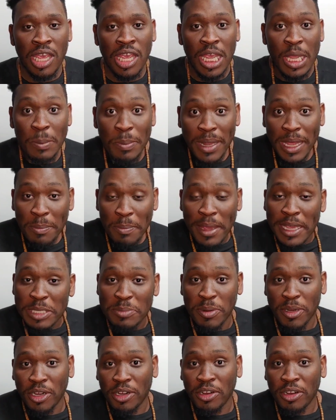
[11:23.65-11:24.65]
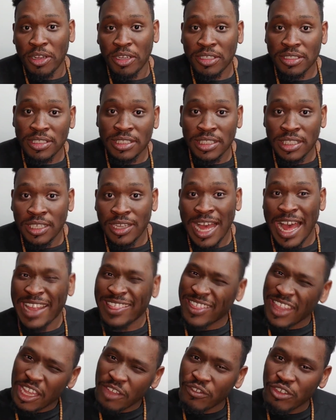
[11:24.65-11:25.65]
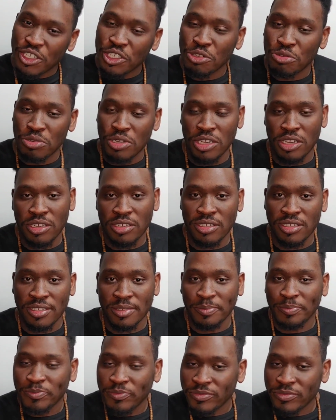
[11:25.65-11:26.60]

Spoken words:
He played baseball, I think for 2 years.